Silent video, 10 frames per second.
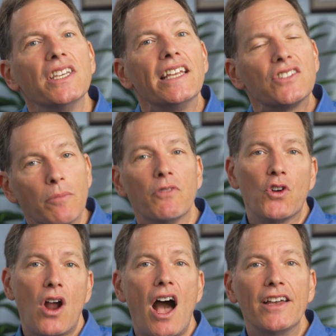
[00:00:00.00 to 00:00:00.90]
to get some of
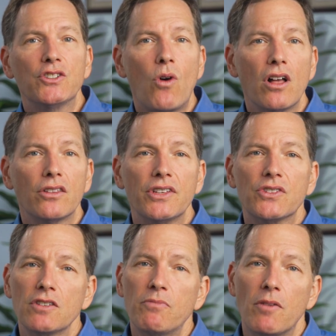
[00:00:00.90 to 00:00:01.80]
your highest quality
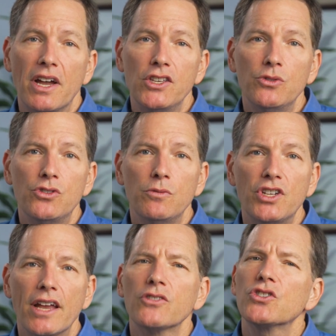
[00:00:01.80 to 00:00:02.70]
sleep on my YouTube
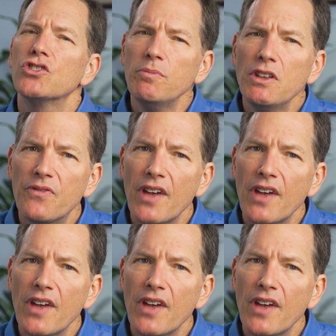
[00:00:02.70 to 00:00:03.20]
channel. So do me a